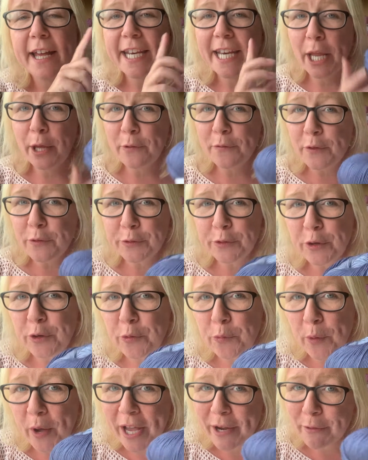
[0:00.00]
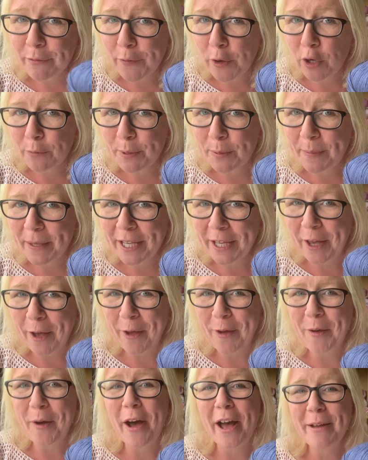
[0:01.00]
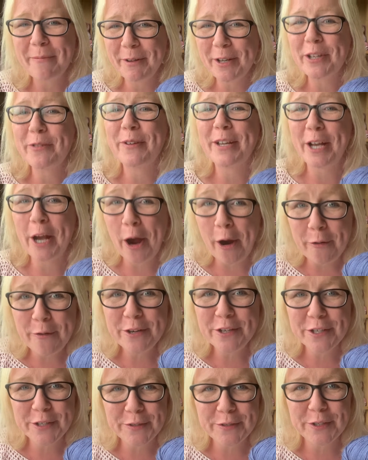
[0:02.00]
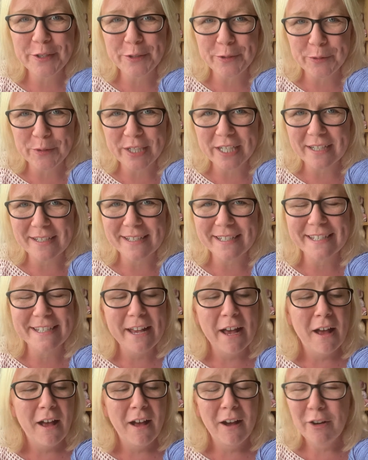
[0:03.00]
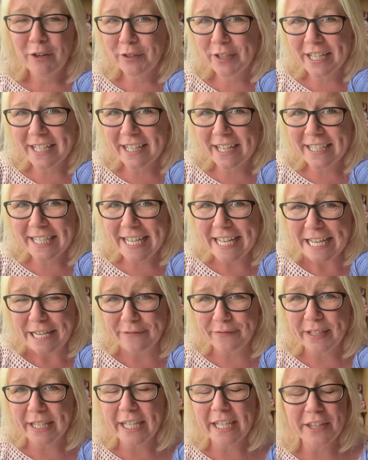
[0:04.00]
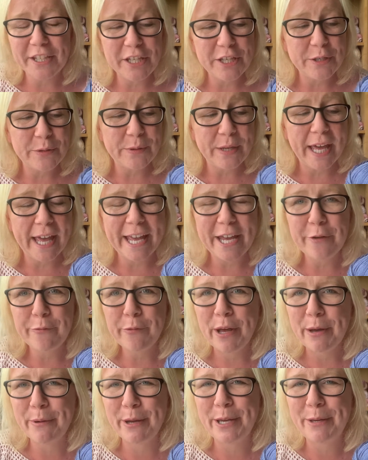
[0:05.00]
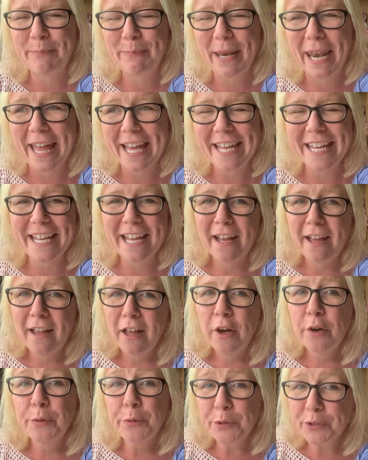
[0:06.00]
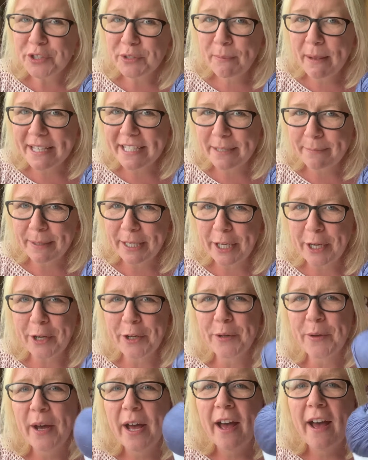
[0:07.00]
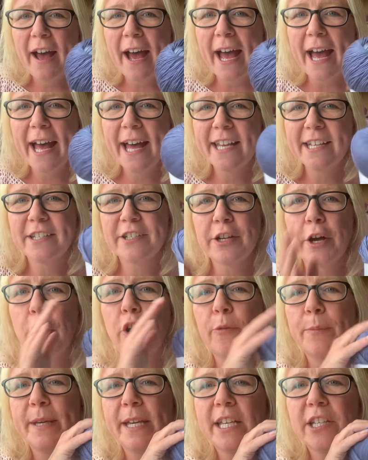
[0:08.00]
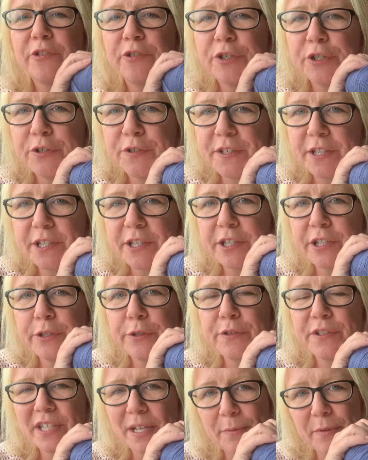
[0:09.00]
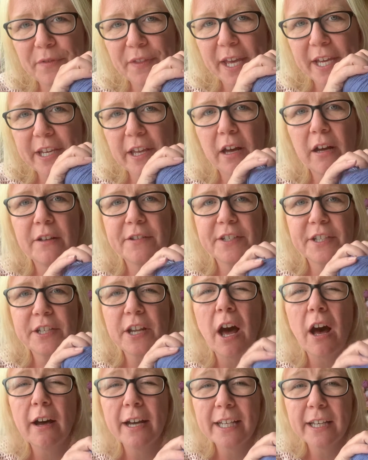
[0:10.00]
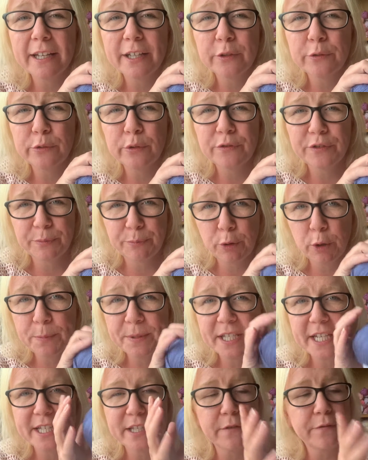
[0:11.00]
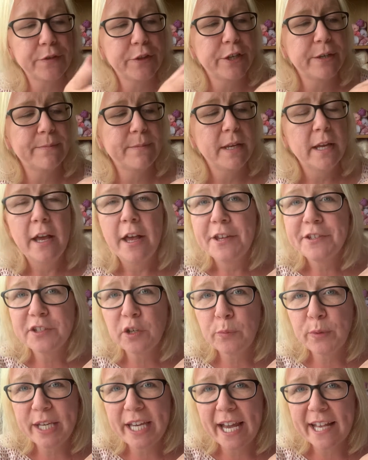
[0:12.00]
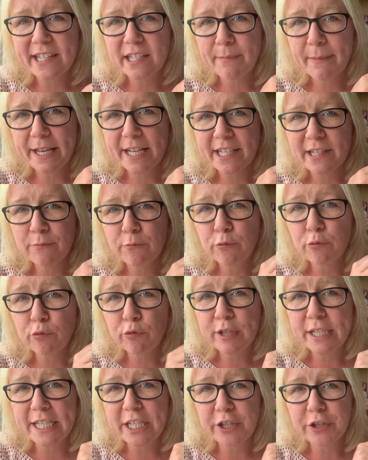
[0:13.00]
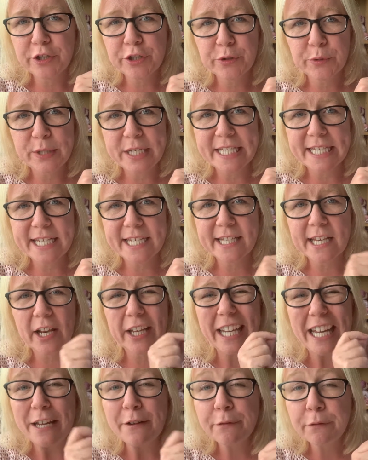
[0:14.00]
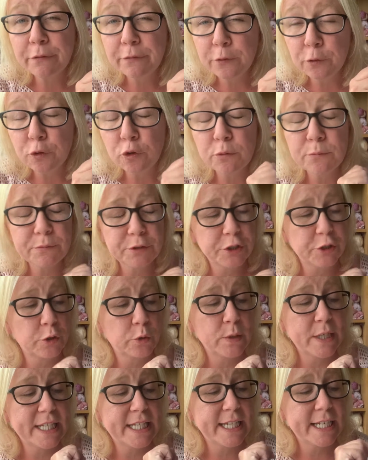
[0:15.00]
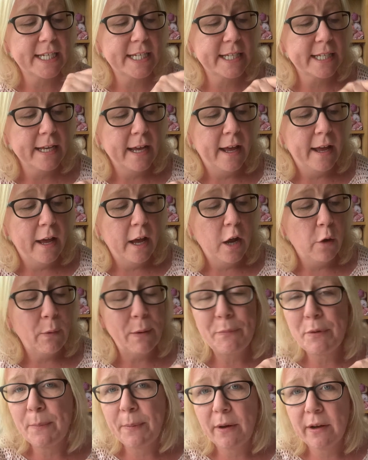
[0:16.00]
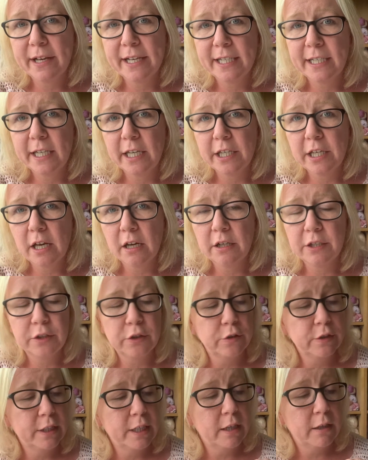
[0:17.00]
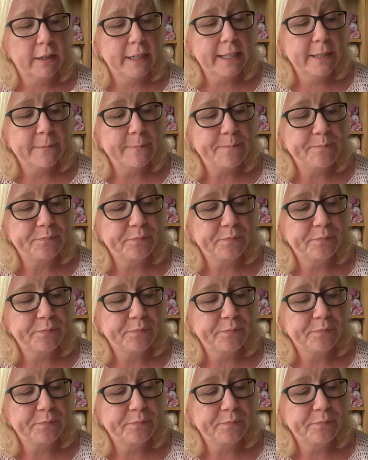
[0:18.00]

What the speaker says: Now, if you're not aware of Hobbii bingo, I'm going to encourage you to join us on a Sunday evening in the UK where we play automatic bingo, and Hobbii introduces to some of their yarns and highlight all of the properties of them, so we get to make some really good choices, like informed choices, when we're buying yarn online.